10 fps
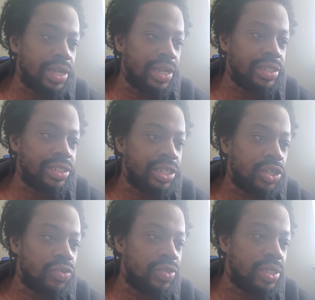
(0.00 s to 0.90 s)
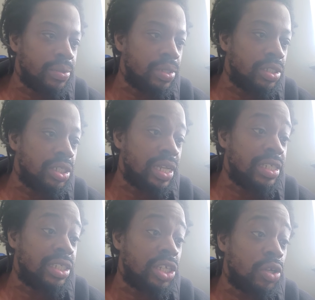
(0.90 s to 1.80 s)
ye shall,
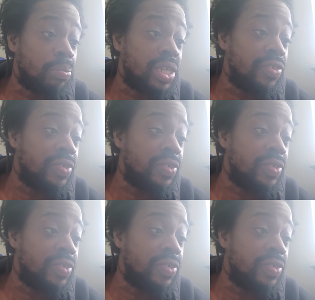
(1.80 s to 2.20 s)
ye shall be